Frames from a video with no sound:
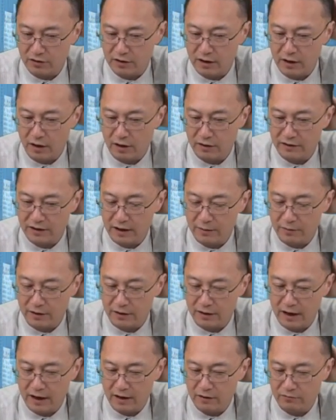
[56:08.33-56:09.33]
are
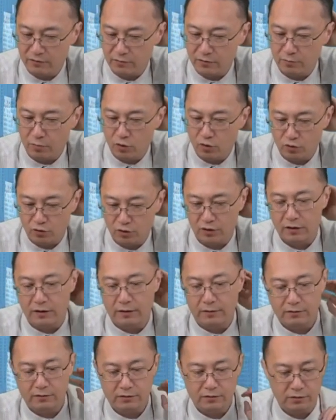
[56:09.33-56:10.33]
stepping down from the board.
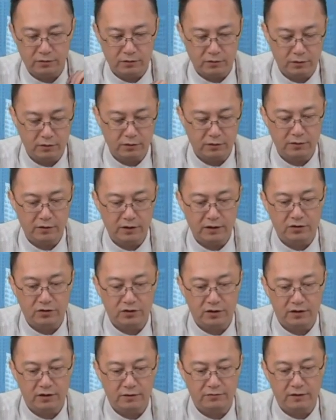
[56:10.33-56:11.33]
This
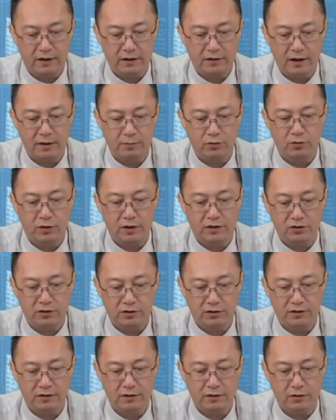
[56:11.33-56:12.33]
shouldn't affect
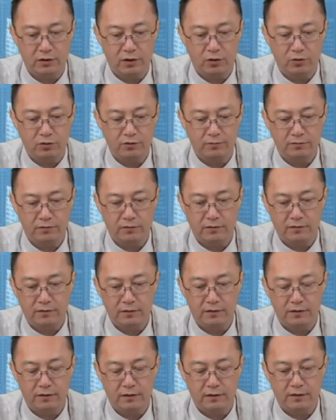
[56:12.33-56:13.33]
operations, though.
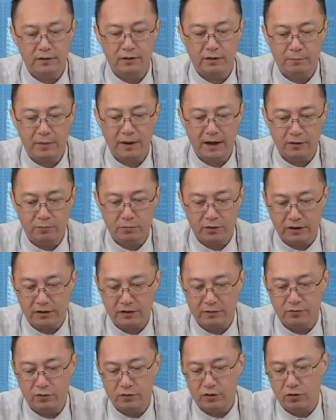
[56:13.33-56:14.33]
The main
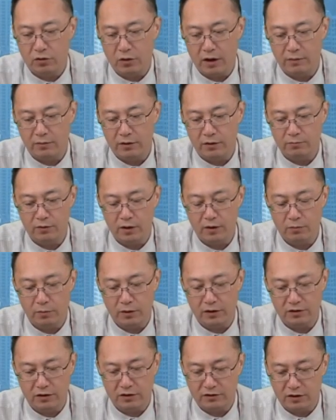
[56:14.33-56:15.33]
reason for the drop is
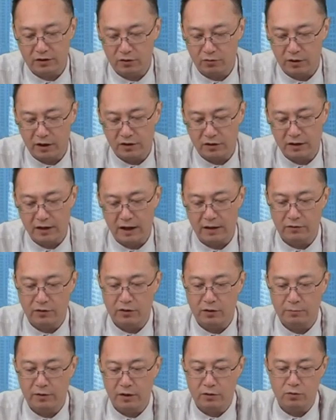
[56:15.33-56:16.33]
probably just a correction
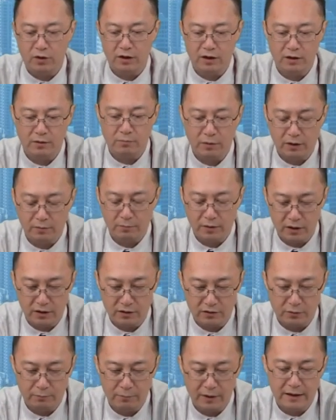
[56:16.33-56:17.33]
after a big run-up,
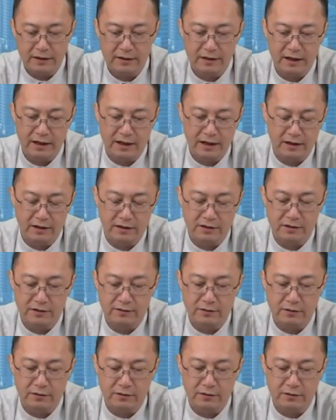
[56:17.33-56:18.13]
because the main thing is,